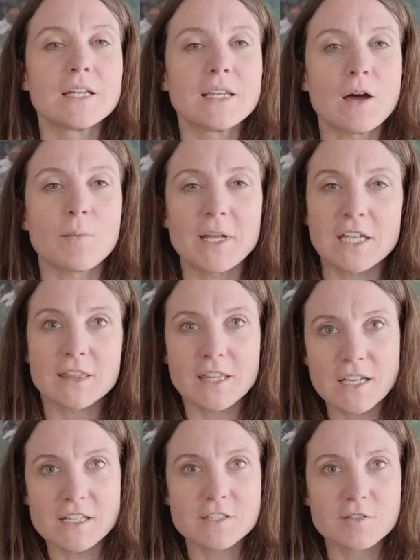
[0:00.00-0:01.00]
Now, many
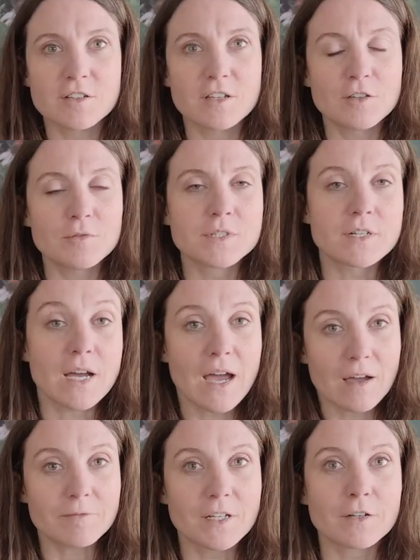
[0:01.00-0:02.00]
thanks to the user
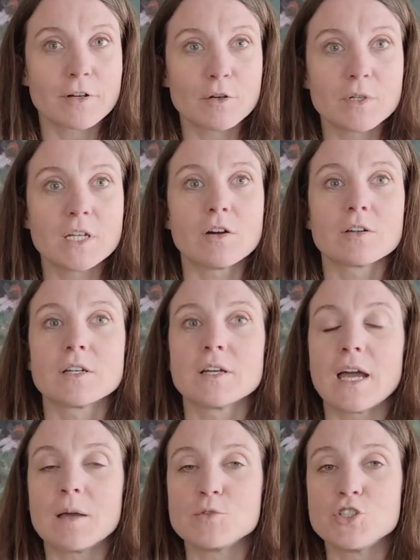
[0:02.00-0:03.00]
F Negroni on
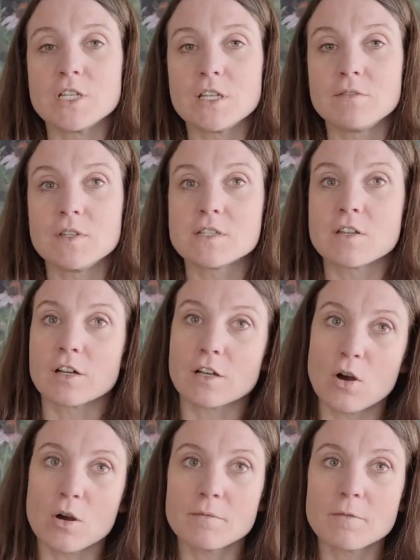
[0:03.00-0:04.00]
the
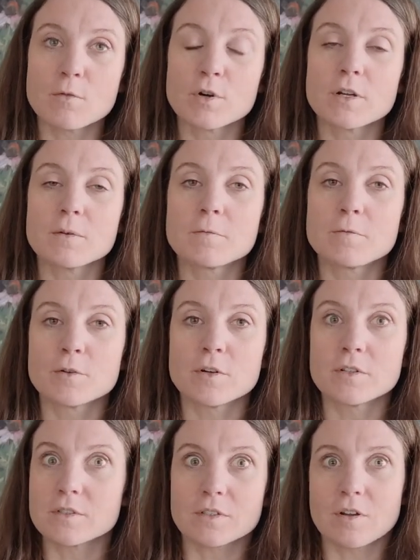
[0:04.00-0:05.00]
MGEVs.com forum for